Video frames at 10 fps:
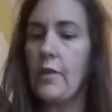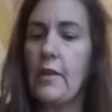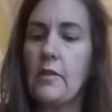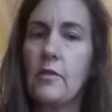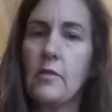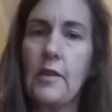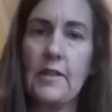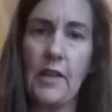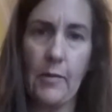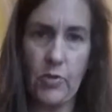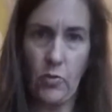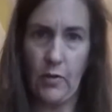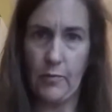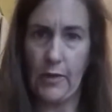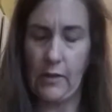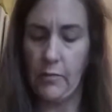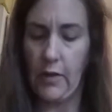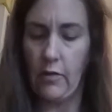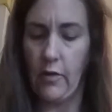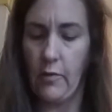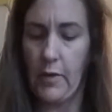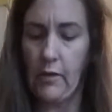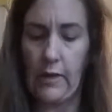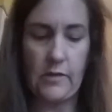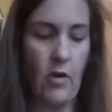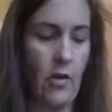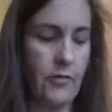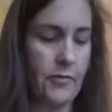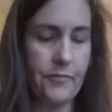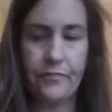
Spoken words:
And then, as I'm doing, peel the peelings off.